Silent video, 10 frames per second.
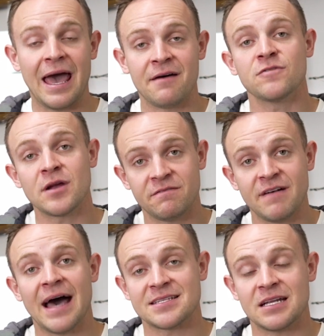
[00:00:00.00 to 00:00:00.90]
every
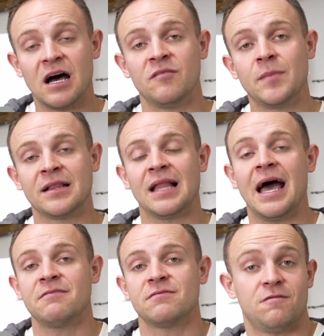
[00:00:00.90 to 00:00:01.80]
facet of my
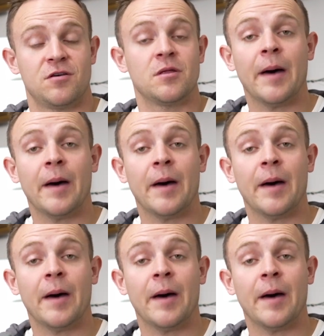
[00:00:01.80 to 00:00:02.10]
life for the